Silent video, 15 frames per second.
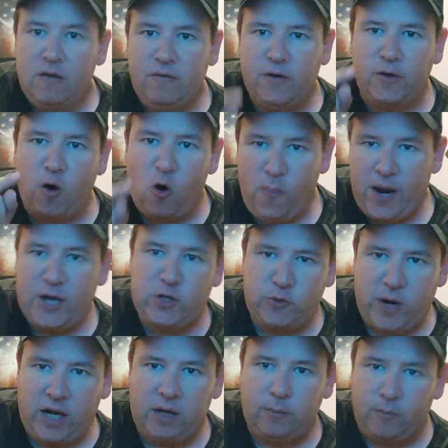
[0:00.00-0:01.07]
for the whole
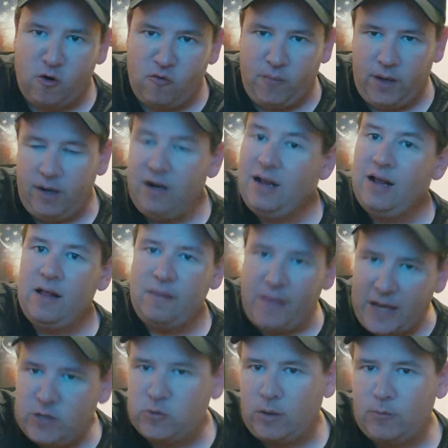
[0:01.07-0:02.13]
patriotic movement.
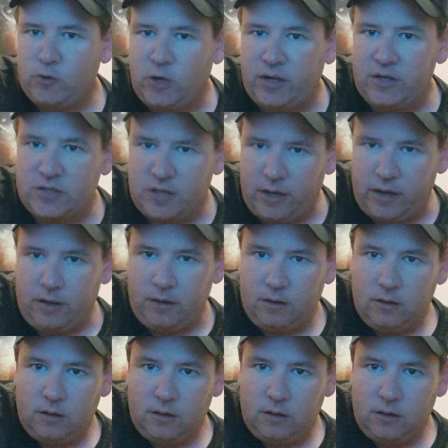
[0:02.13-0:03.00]
That's what I'm trying to say.